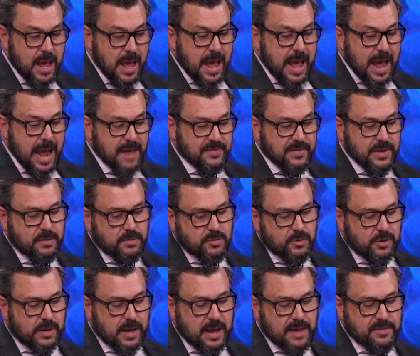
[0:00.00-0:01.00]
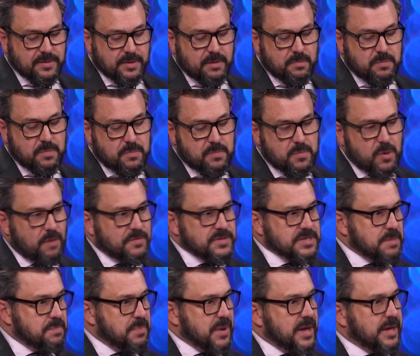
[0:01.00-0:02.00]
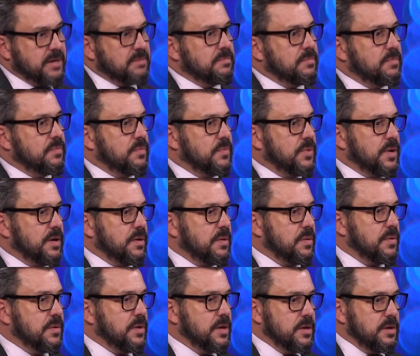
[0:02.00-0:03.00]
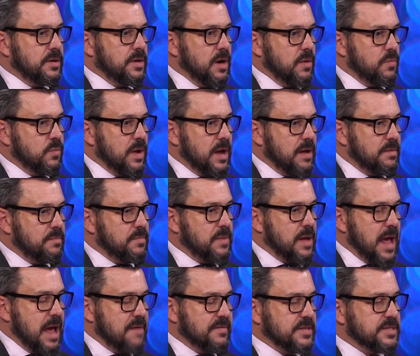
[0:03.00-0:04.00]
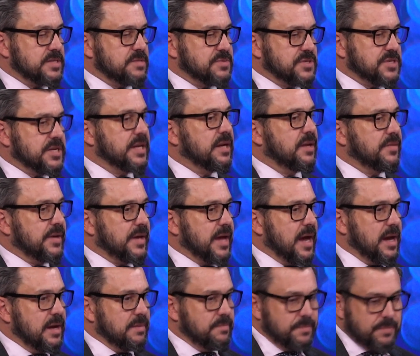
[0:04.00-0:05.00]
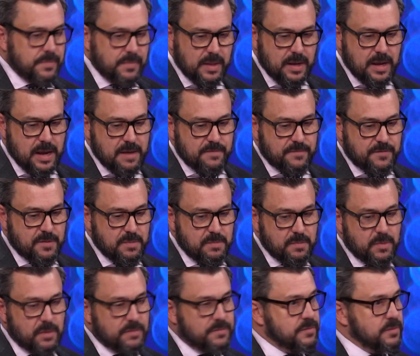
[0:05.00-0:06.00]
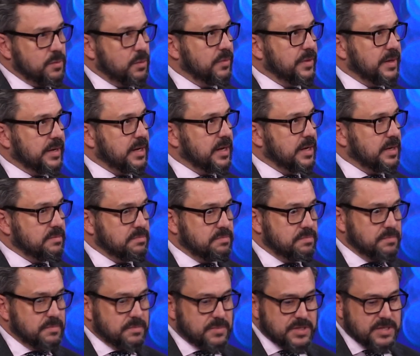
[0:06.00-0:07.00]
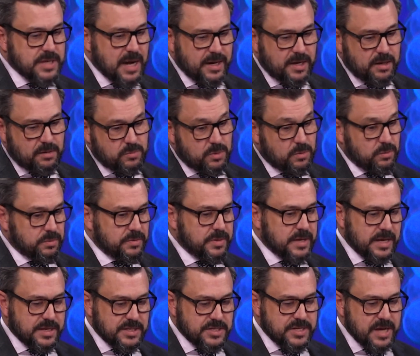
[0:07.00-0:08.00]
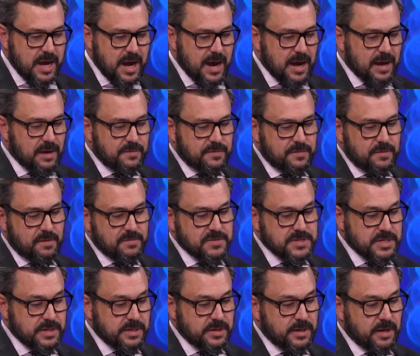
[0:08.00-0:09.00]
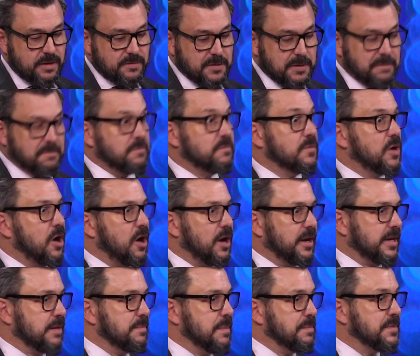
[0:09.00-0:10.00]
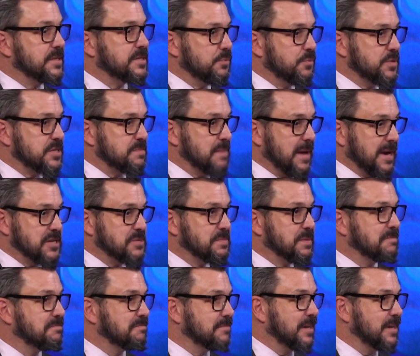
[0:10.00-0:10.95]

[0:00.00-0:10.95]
And they're obviously being, having some skin in the game from all their key staff. Obviously, the high commitment to risk management.